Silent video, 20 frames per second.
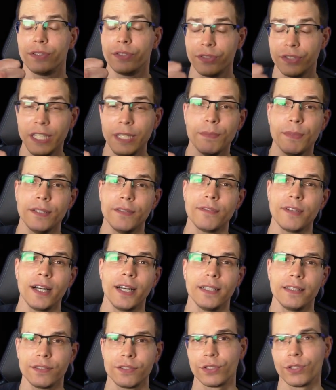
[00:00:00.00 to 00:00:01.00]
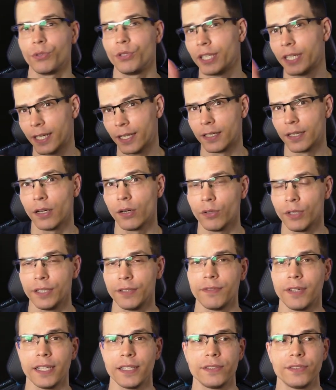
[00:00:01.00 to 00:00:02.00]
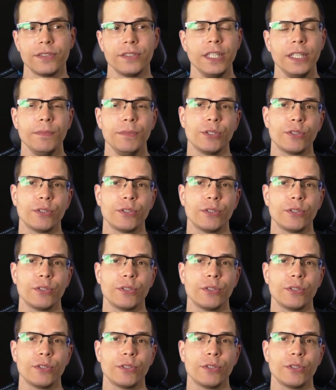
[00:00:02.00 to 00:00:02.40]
Steam invites, so you can now invite Steam.